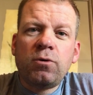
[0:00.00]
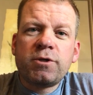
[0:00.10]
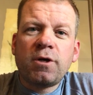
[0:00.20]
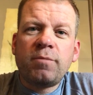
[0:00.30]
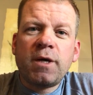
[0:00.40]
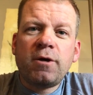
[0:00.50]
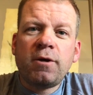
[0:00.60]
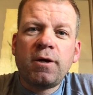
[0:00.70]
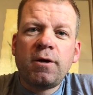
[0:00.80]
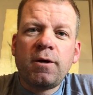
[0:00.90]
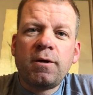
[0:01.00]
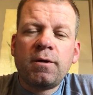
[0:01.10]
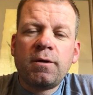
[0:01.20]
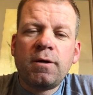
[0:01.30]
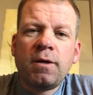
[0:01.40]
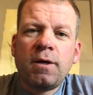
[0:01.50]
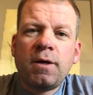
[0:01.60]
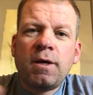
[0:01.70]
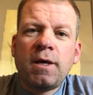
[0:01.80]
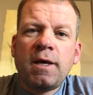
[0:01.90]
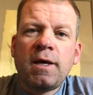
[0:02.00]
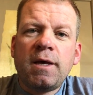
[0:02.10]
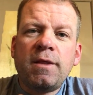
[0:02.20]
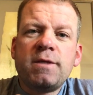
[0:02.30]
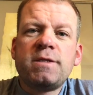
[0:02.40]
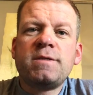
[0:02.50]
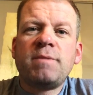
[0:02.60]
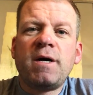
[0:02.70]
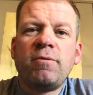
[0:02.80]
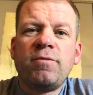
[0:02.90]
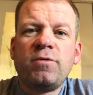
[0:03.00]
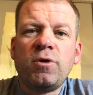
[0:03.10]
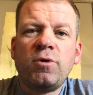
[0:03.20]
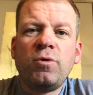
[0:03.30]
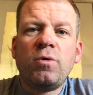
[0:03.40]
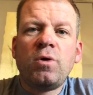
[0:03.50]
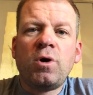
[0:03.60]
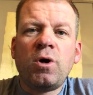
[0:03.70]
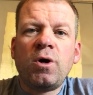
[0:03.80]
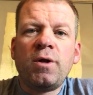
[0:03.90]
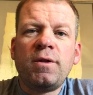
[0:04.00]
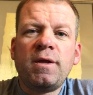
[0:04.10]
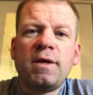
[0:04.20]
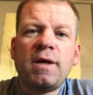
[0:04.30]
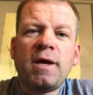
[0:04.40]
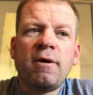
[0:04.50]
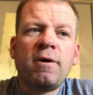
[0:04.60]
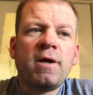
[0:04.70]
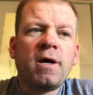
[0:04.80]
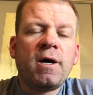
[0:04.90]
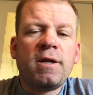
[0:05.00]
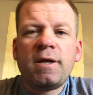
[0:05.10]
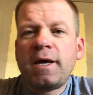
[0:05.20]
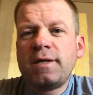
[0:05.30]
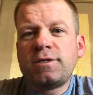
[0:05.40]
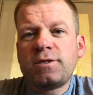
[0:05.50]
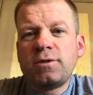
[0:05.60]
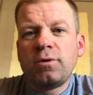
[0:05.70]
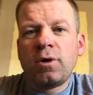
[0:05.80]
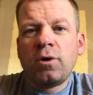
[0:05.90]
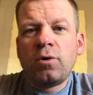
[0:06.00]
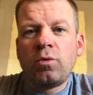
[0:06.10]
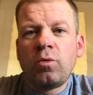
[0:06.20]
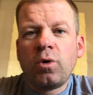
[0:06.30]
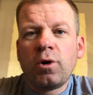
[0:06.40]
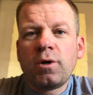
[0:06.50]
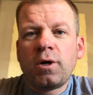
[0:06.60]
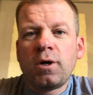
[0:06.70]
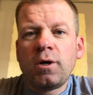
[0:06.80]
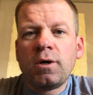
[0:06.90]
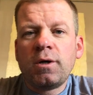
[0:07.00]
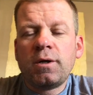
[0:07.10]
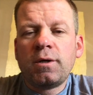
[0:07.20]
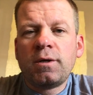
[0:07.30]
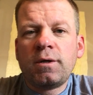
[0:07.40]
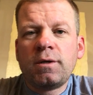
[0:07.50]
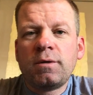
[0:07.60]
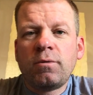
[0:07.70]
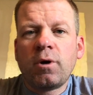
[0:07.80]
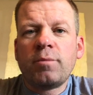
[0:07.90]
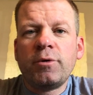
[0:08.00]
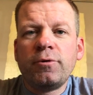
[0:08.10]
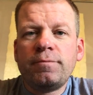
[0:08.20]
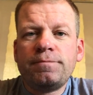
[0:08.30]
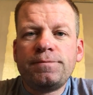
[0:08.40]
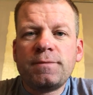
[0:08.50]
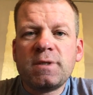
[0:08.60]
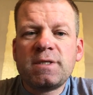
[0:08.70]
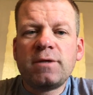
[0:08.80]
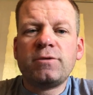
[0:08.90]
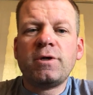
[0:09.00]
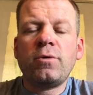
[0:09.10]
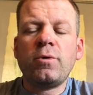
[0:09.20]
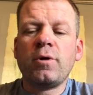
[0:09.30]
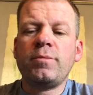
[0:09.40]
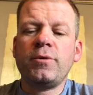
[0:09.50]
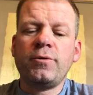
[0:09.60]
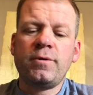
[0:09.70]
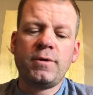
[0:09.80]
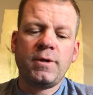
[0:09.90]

Sean Baker here, and this is my review on the Ariat H20 Workhog work boot, steel toe work boot.